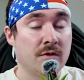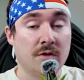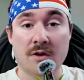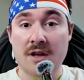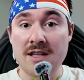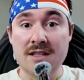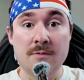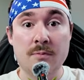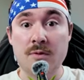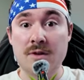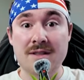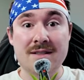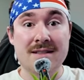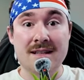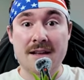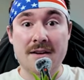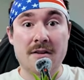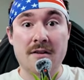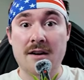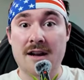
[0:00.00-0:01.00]
So that's pretty
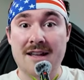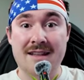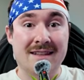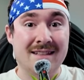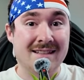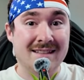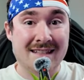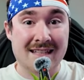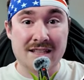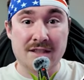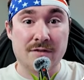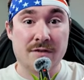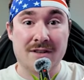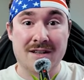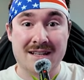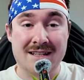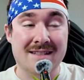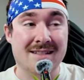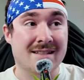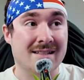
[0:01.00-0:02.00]
standard. I think that's
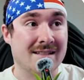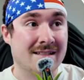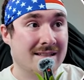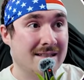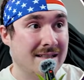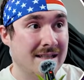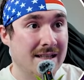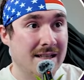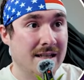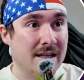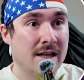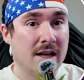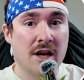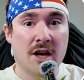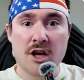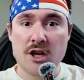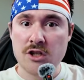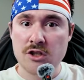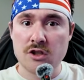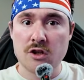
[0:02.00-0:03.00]
very easy to see.
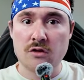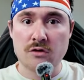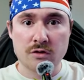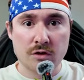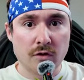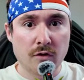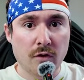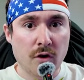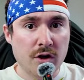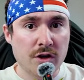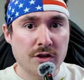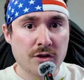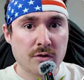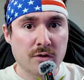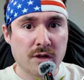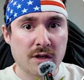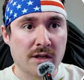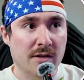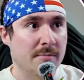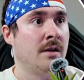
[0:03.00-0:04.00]
So, so far so
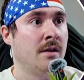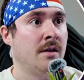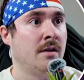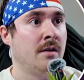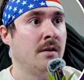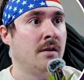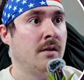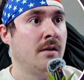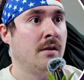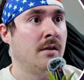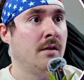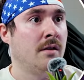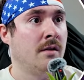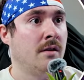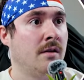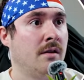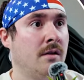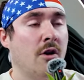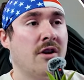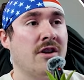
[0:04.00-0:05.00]
good.
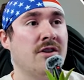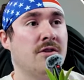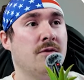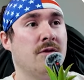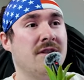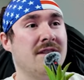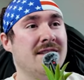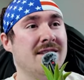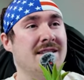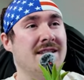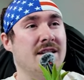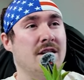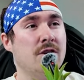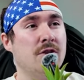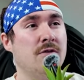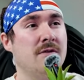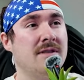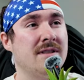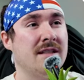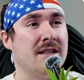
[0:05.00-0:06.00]
Okay, so this is
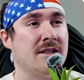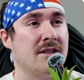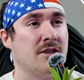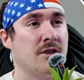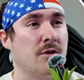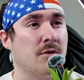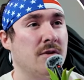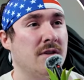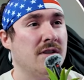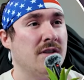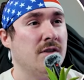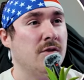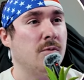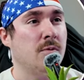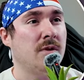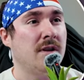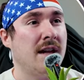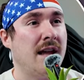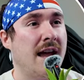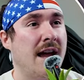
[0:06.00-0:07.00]
interesting. So this is
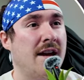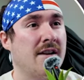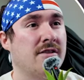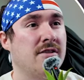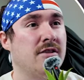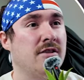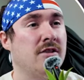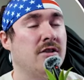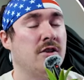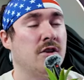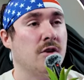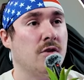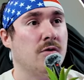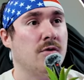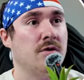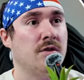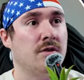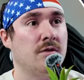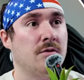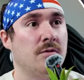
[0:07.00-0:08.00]
where it actually
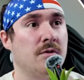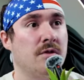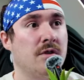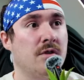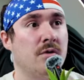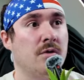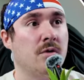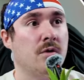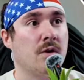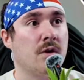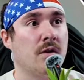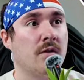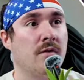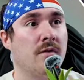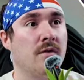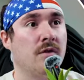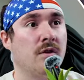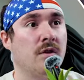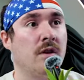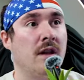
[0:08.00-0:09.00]
shows you your
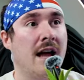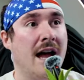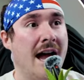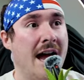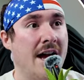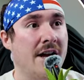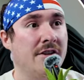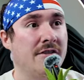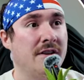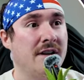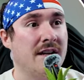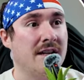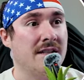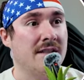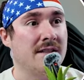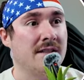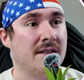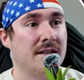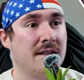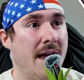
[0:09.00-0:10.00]
full
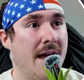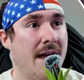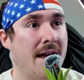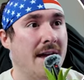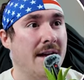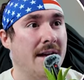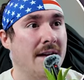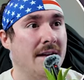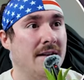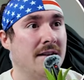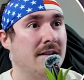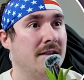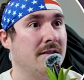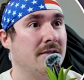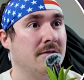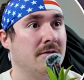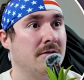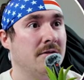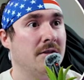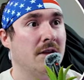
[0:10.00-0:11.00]
address, and
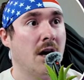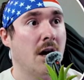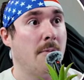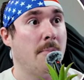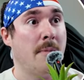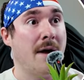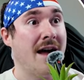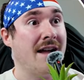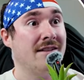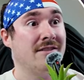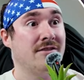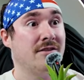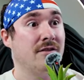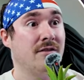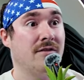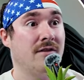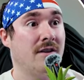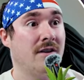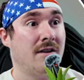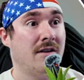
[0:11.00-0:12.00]
not bad so
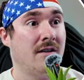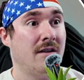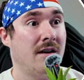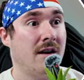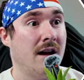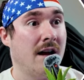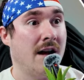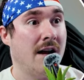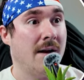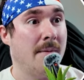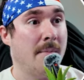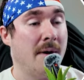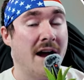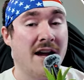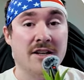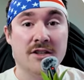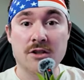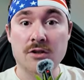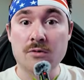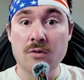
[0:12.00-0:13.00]
far. Um,
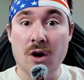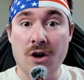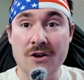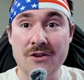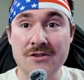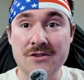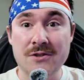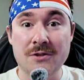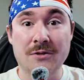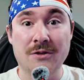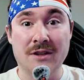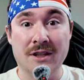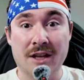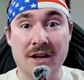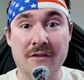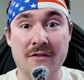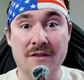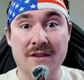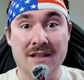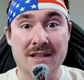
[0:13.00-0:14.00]
I do also
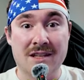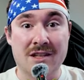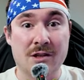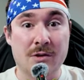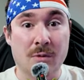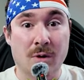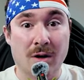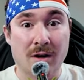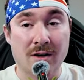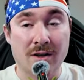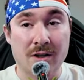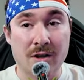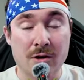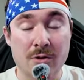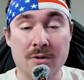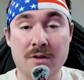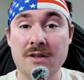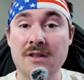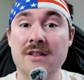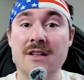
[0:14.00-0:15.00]
love the Q R
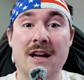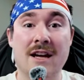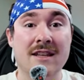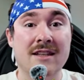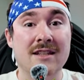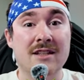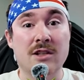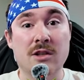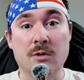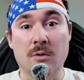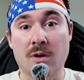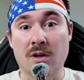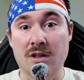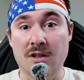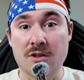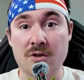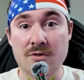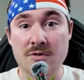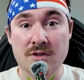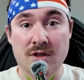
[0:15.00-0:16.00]
code. I think Q R
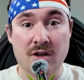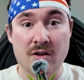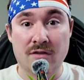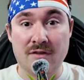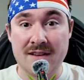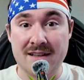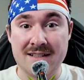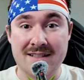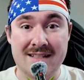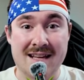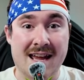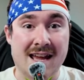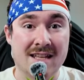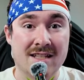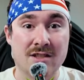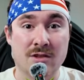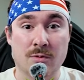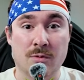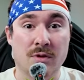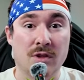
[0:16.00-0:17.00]
codes are
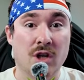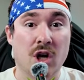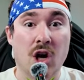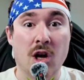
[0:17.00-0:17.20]
fantastic with